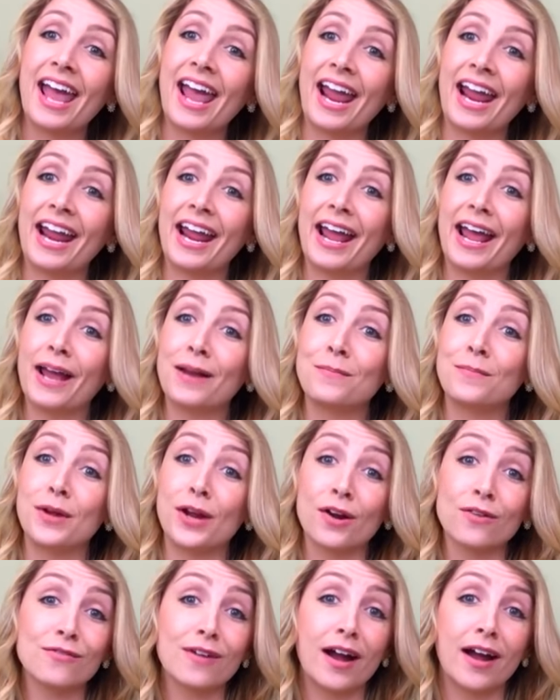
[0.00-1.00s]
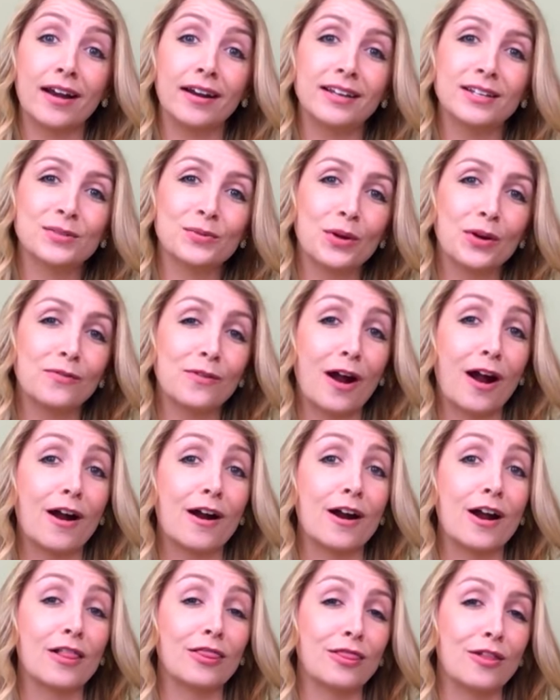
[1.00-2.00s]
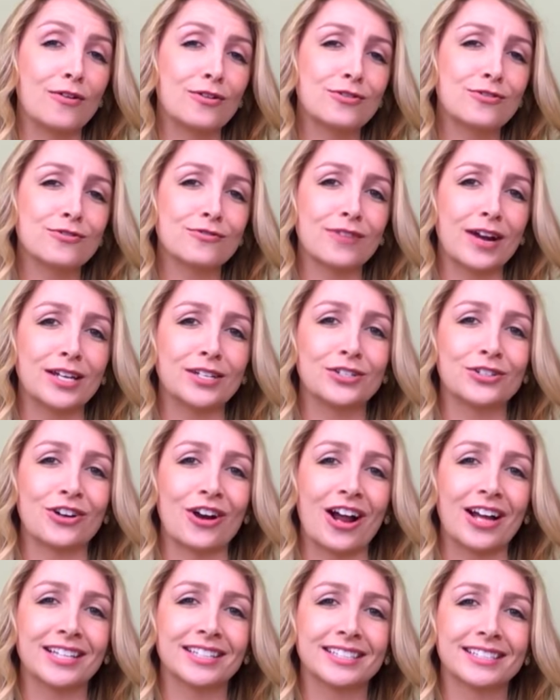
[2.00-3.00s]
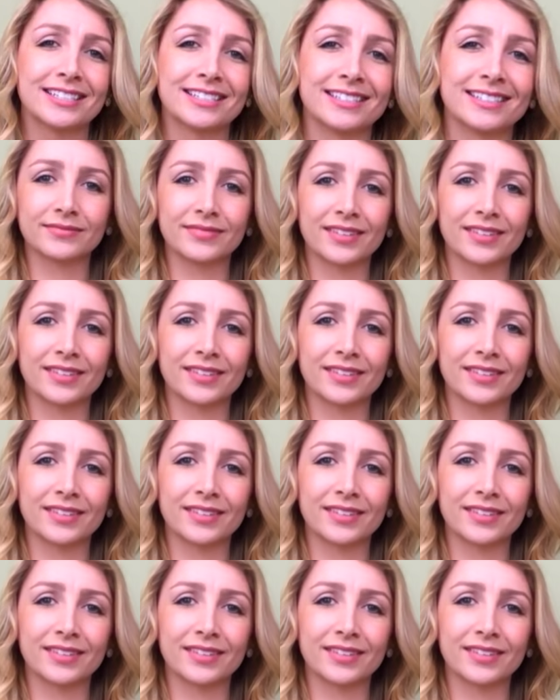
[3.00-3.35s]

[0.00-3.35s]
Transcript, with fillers: And Beer Run is one of our local restaurants.